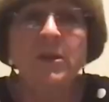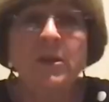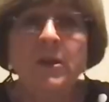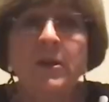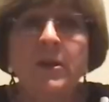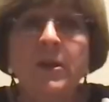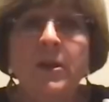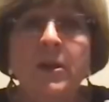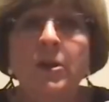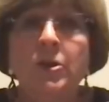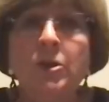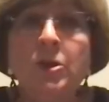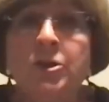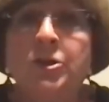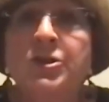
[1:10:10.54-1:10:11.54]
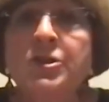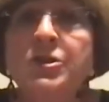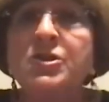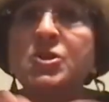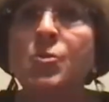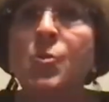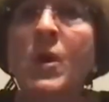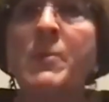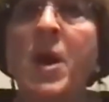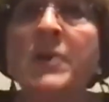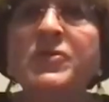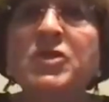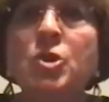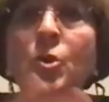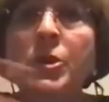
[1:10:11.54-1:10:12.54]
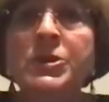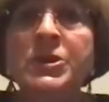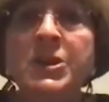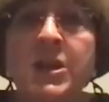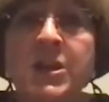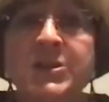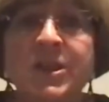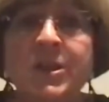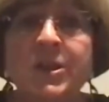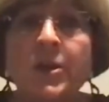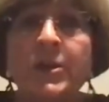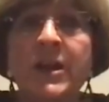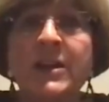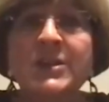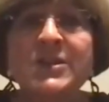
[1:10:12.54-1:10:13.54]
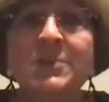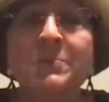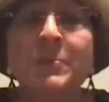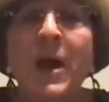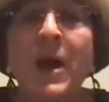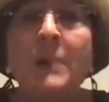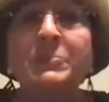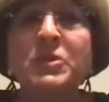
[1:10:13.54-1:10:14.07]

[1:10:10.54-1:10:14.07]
those of us in Alberta. Swim offshore, Denise, and go get us some pop.